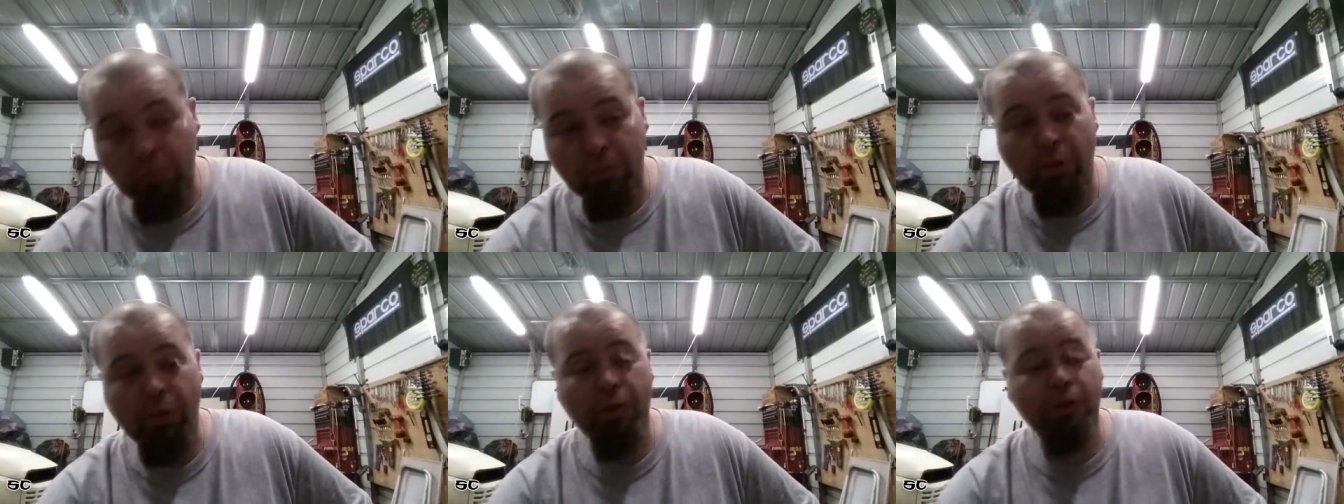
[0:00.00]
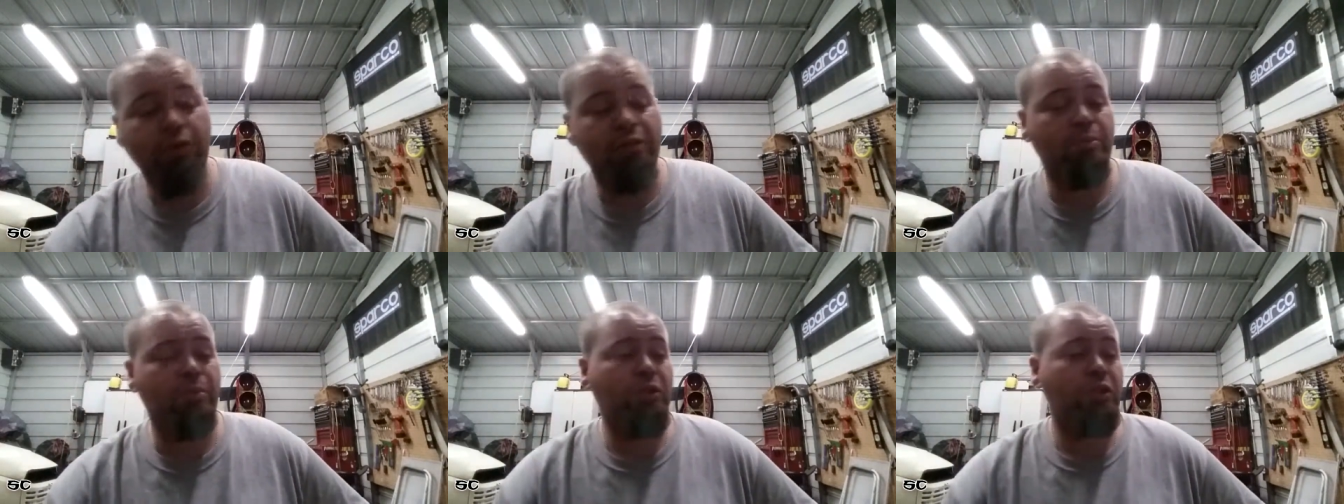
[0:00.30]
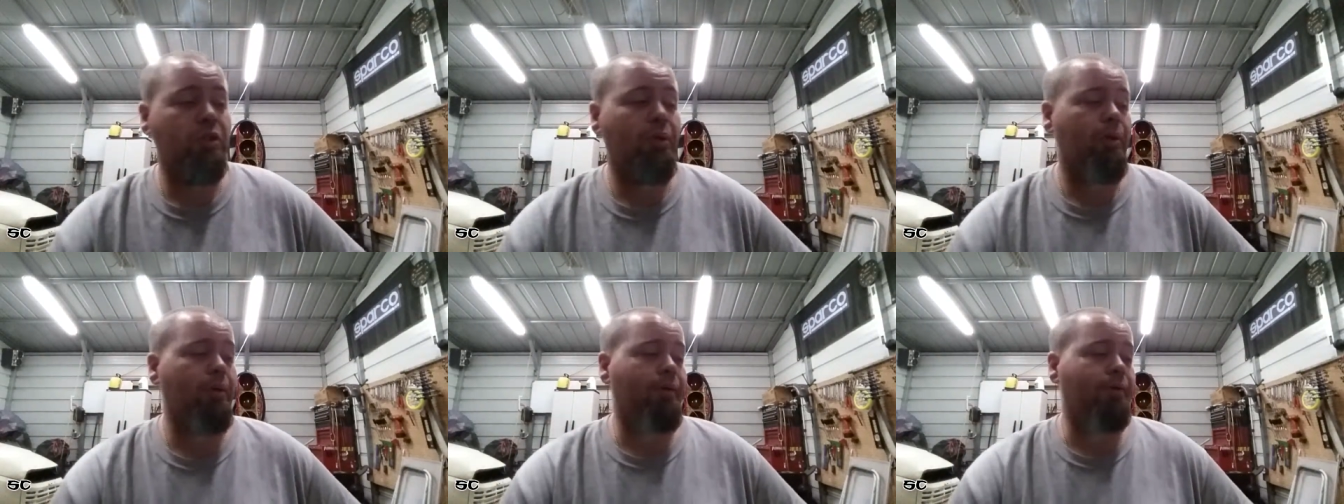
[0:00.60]
the roads the
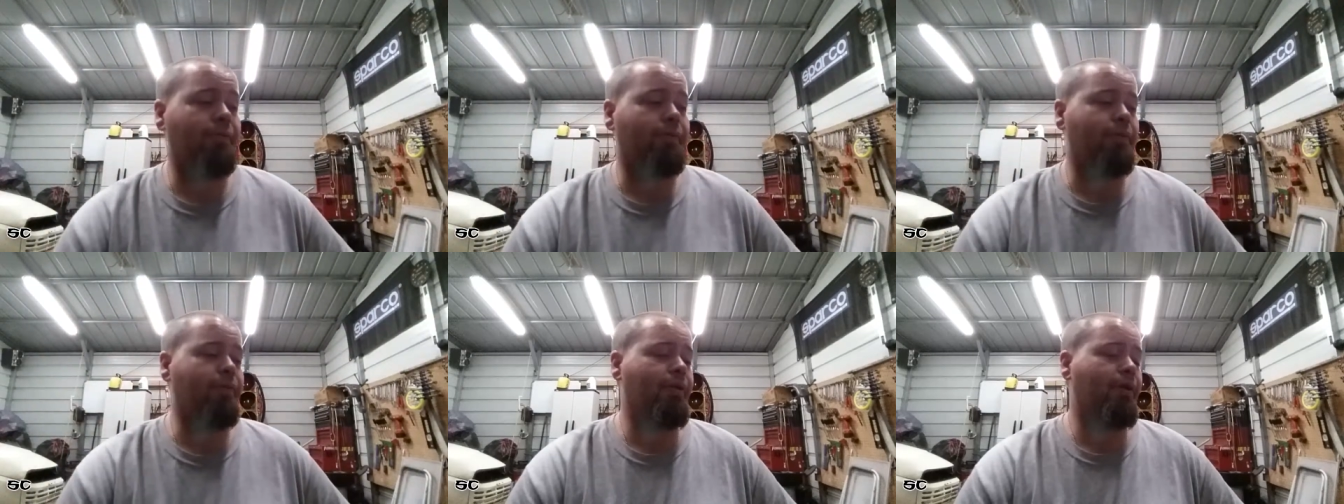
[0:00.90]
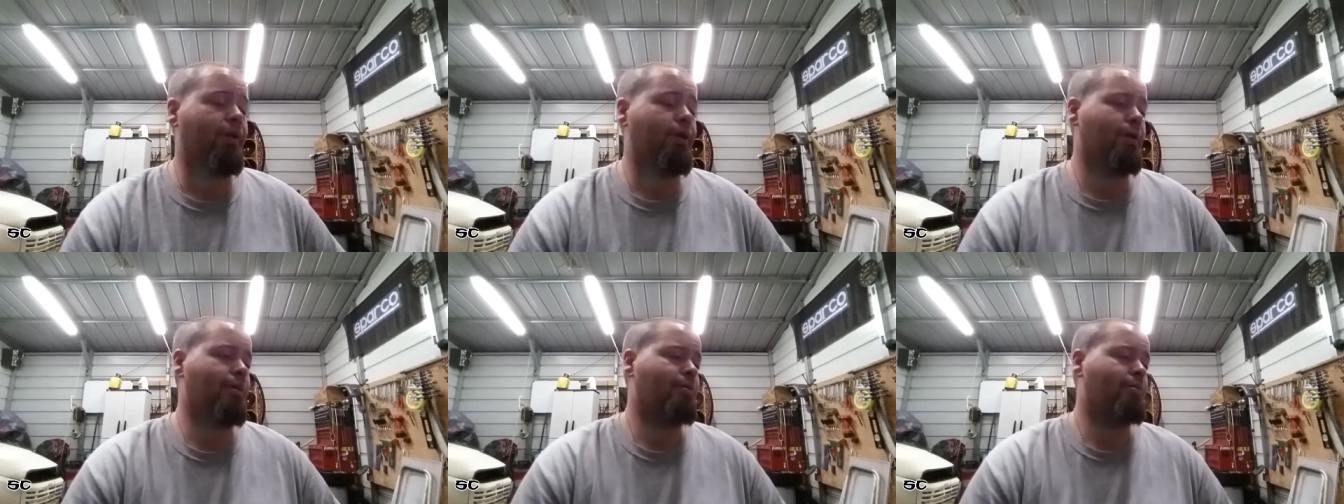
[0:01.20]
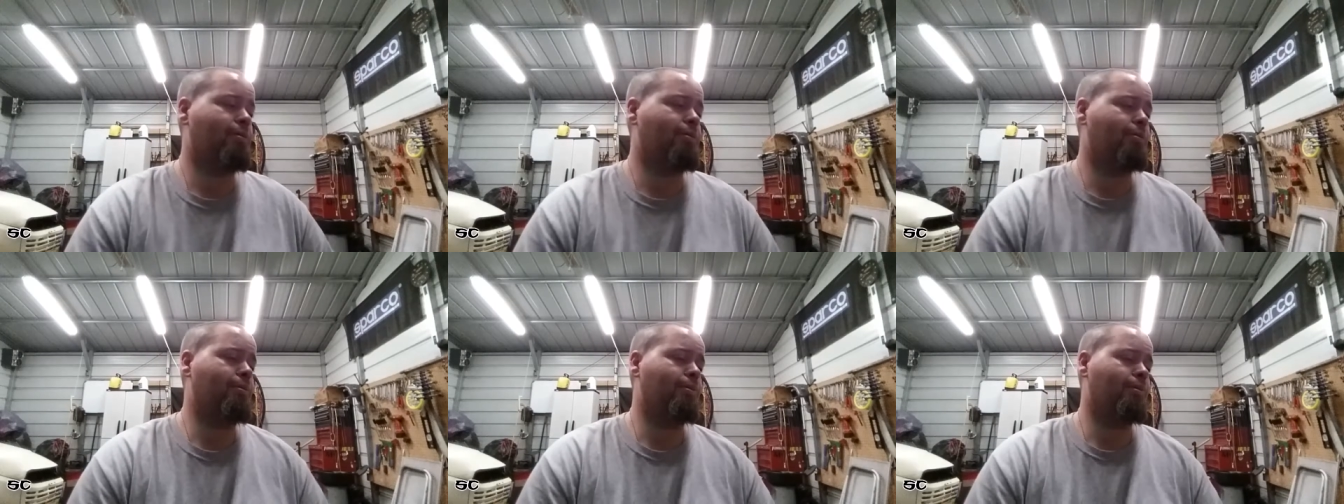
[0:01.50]
majority of the day.
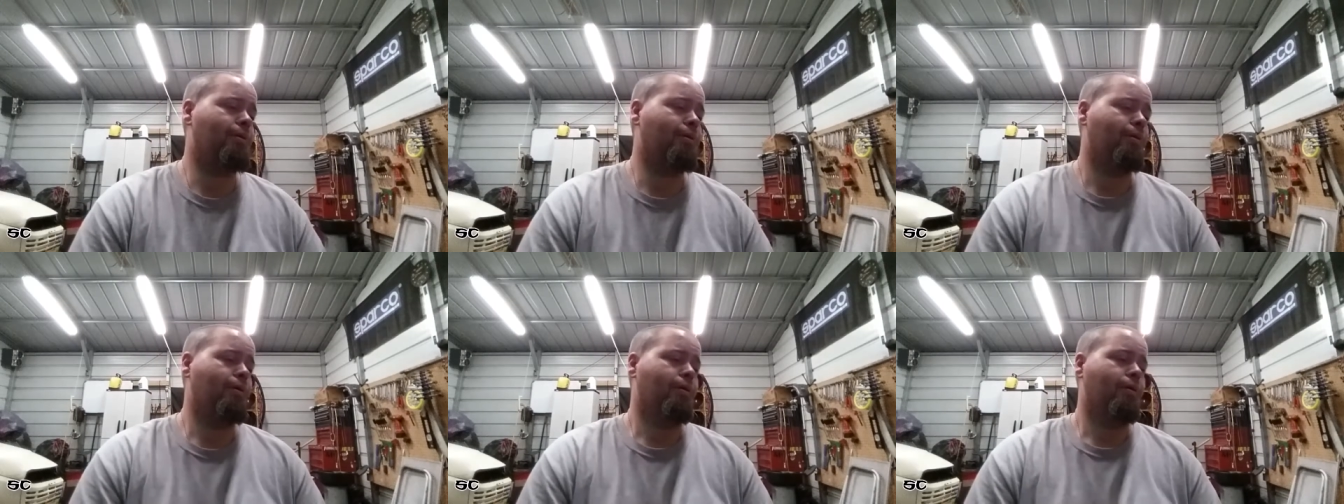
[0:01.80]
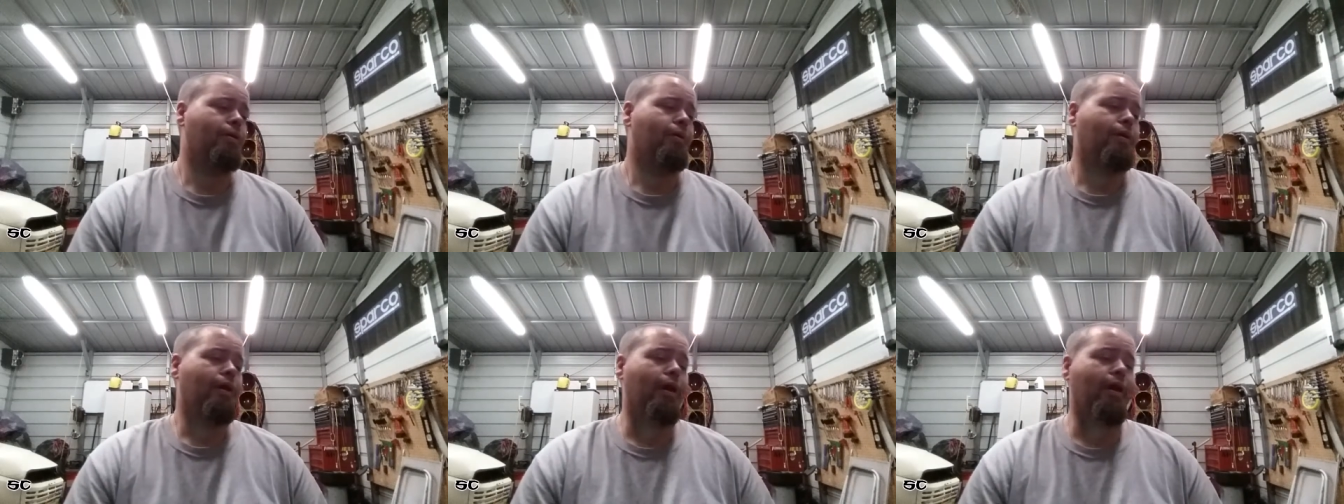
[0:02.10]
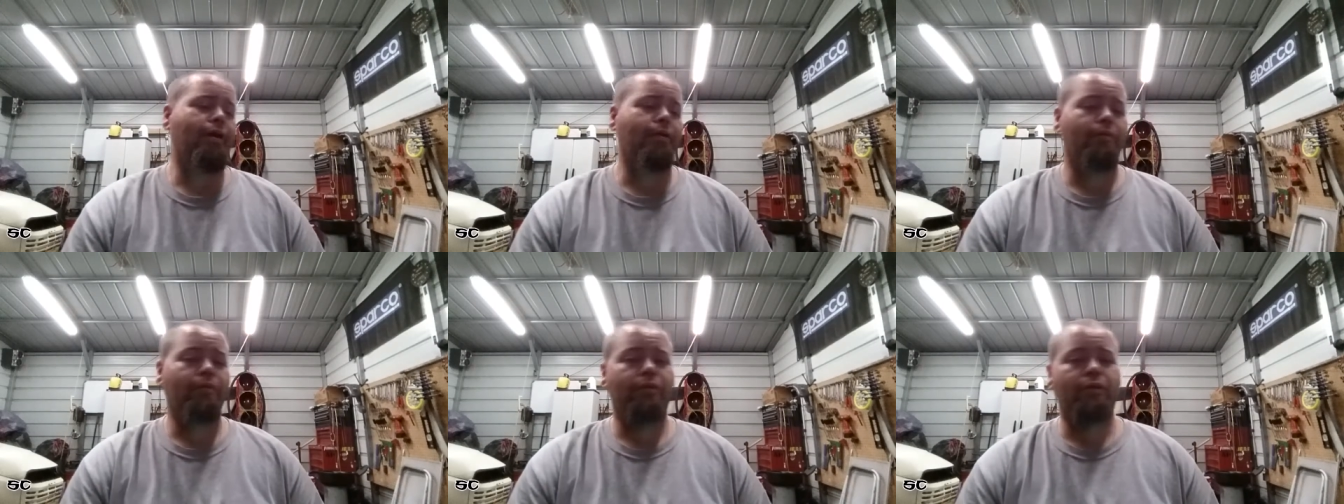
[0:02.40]

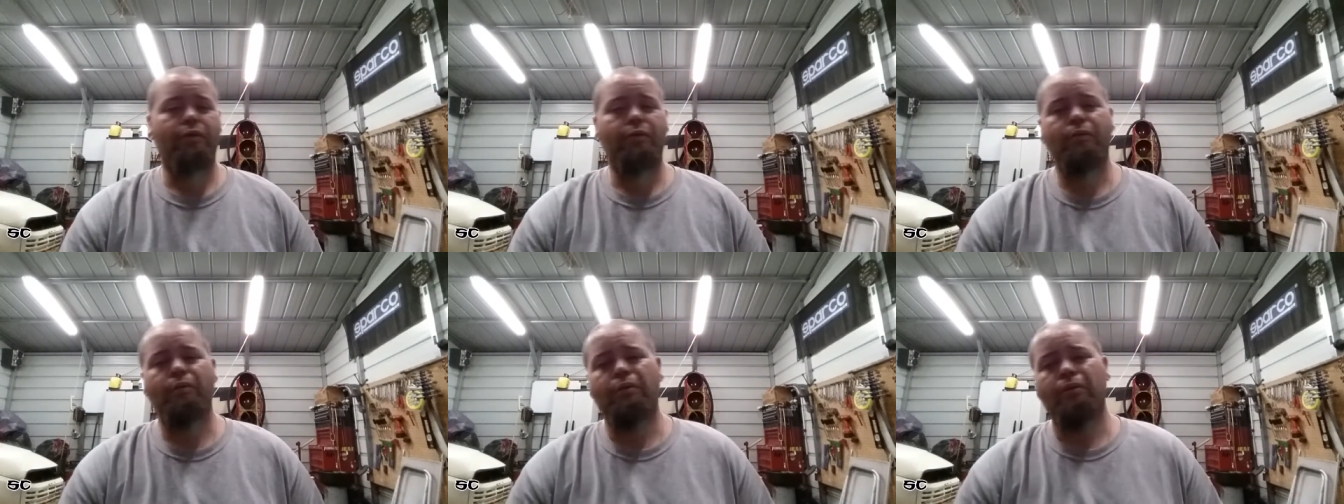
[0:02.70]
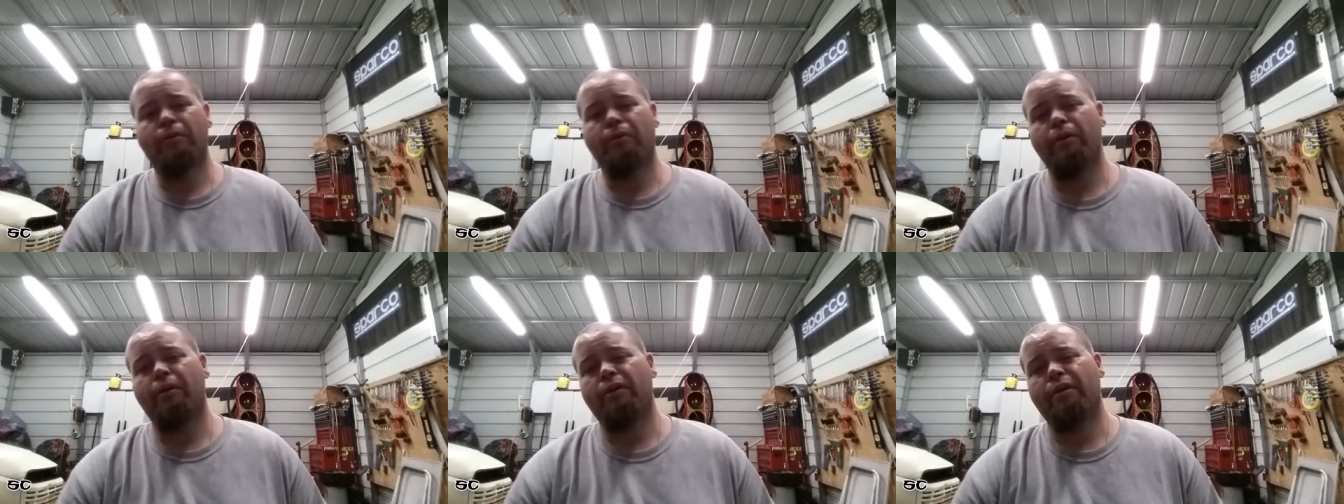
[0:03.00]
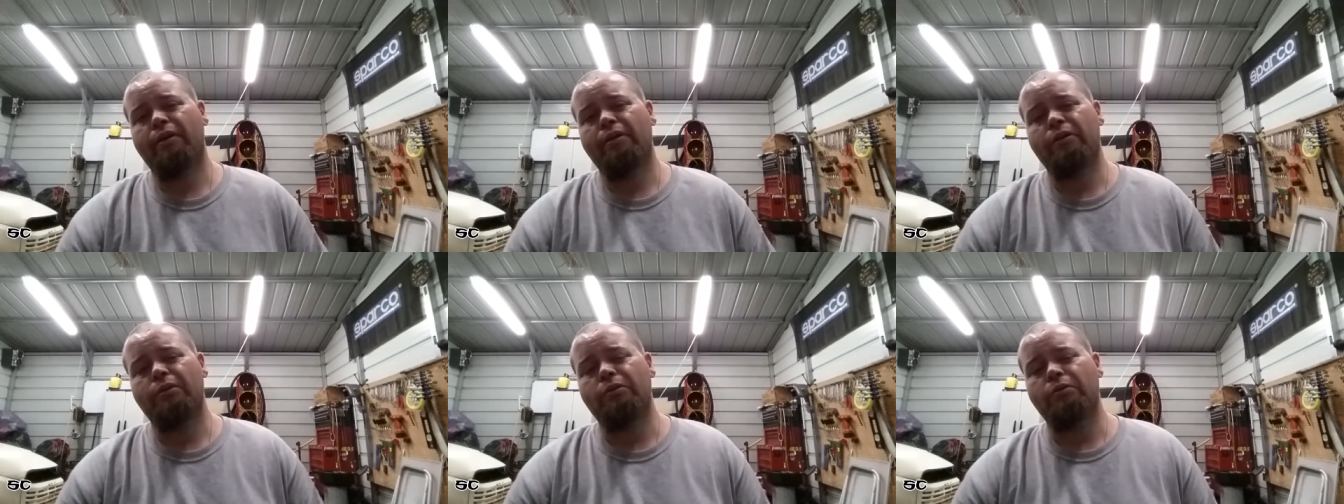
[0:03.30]
I didn't really do any work.
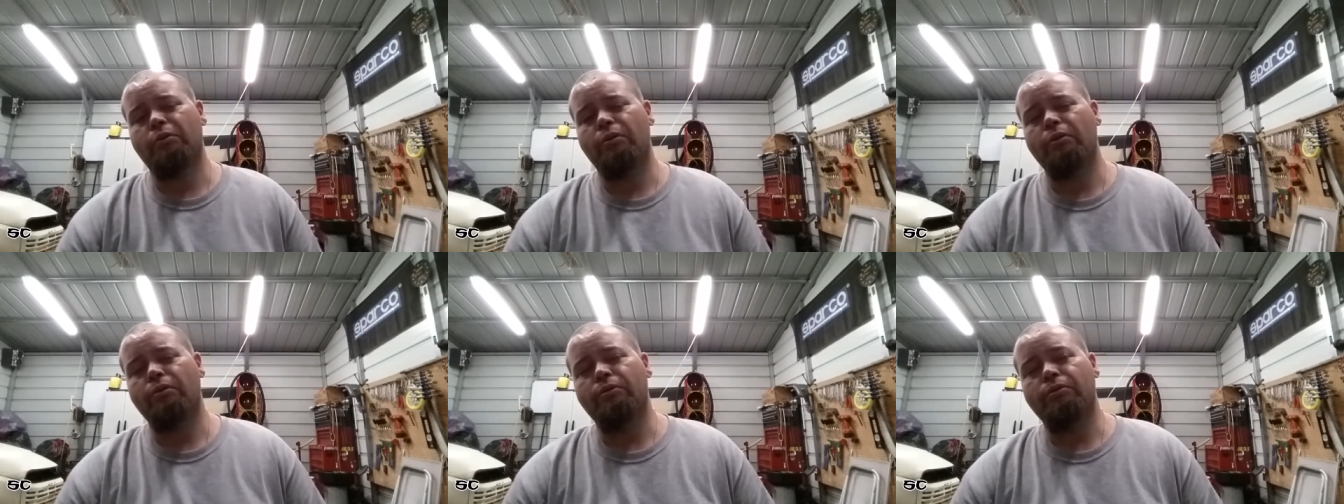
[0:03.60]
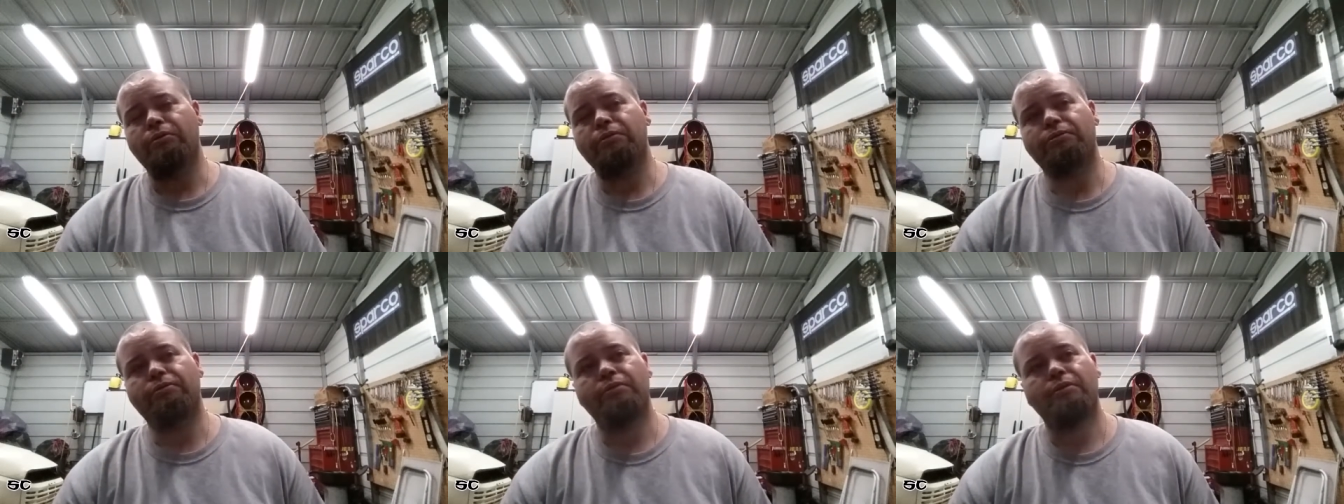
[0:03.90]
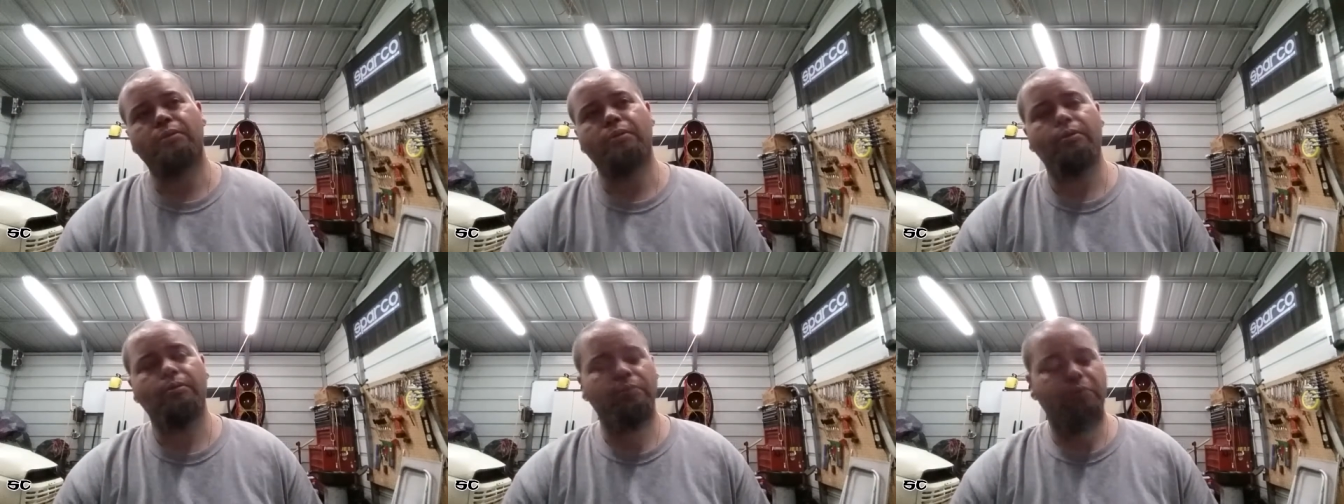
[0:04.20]
I just drove. You know what